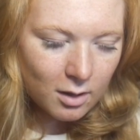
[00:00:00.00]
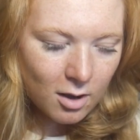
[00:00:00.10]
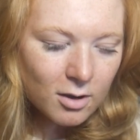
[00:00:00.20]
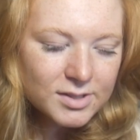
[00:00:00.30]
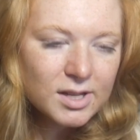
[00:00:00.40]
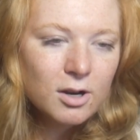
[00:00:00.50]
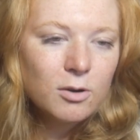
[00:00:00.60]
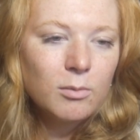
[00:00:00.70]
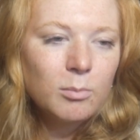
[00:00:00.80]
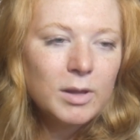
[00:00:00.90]

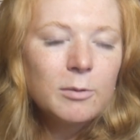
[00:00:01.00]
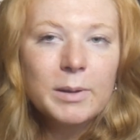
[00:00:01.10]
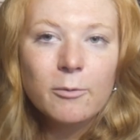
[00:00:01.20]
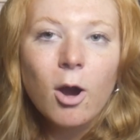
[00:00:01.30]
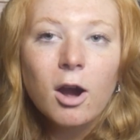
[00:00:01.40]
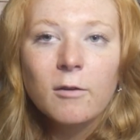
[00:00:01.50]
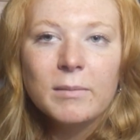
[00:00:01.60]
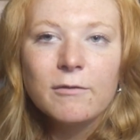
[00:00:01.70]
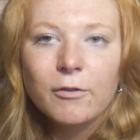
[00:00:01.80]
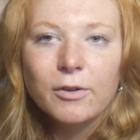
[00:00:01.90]
also, it would be wrong of
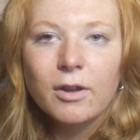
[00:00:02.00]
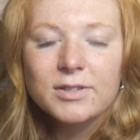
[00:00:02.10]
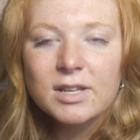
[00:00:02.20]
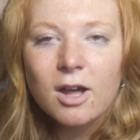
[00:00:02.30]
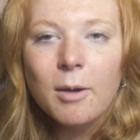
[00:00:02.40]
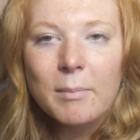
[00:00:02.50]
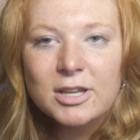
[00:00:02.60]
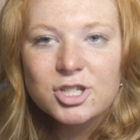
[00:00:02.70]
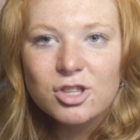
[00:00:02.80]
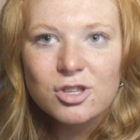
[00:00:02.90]
me to not
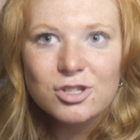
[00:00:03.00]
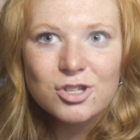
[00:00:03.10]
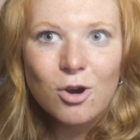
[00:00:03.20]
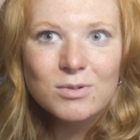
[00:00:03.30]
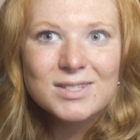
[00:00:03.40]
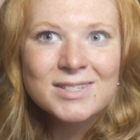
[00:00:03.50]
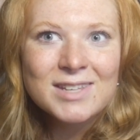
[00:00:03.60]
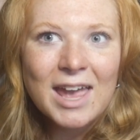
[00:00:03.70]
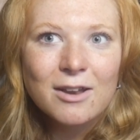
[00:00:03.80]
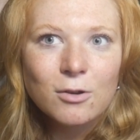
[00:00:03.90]
mention the dope
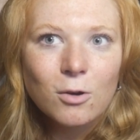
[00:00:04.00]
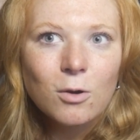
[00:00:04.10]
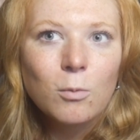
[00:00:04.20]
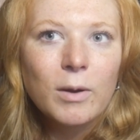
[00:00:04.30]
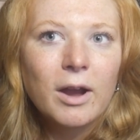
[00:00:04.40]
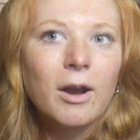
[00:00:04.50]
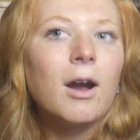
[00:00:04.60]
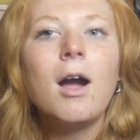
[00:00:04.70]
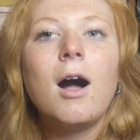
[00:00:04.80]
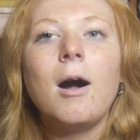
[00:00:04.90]
scandal
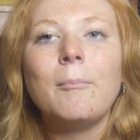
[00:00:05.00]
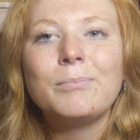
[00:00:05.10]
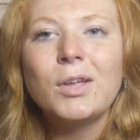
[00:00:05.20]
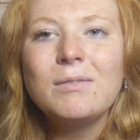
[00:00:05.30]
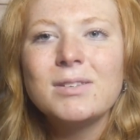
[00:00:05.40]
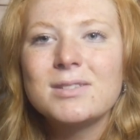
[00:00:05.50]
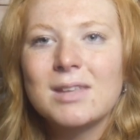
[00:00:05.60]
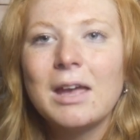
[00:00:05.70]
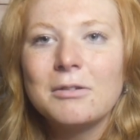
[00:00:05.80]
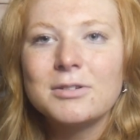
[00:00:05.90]
where, not even the
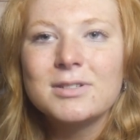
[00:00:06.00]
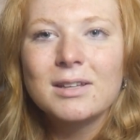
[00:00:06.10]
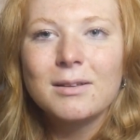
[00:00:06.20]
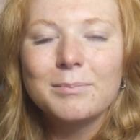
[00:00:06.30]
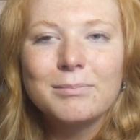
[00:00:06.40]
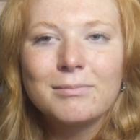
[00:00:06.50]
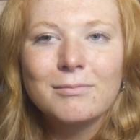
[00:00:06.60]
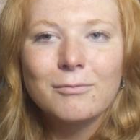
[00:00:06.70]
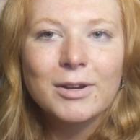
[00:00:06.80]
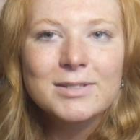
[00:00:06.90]
scandal, just, like, the
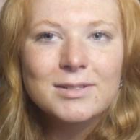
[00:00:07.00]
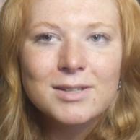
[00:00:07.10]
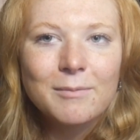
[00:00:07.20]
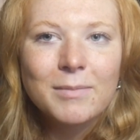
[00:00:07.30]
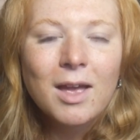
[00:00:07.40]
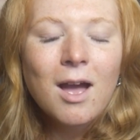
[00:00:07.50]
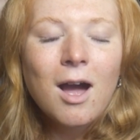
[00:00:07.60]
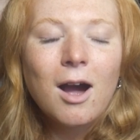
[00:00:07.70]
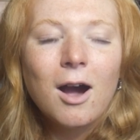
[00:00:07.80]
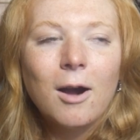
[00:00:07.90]
racism,
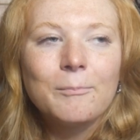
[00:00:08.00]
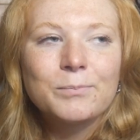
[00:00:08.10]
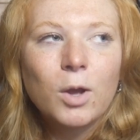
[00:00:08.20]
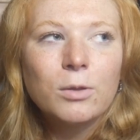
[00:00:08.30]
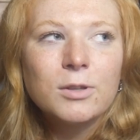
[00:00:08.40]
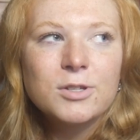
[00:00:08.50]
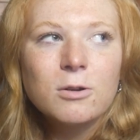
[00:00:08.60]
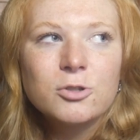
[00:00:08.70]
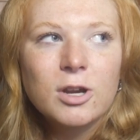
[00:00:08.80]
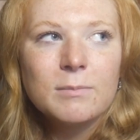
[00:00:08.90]
on the
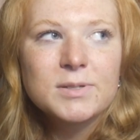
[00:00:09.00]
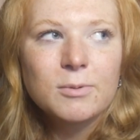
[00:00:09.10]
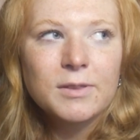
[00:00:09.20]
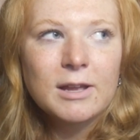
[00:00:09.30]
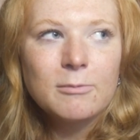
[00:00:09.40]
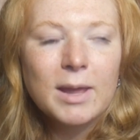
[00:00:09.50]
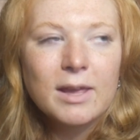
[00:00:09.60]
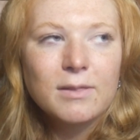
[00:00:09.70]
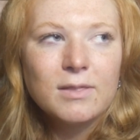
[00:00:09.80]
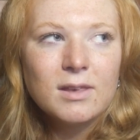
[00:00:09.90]
dope trips where they would
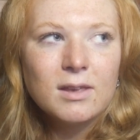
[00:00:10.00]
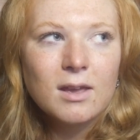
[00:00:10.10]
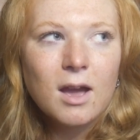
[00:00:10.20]
make the,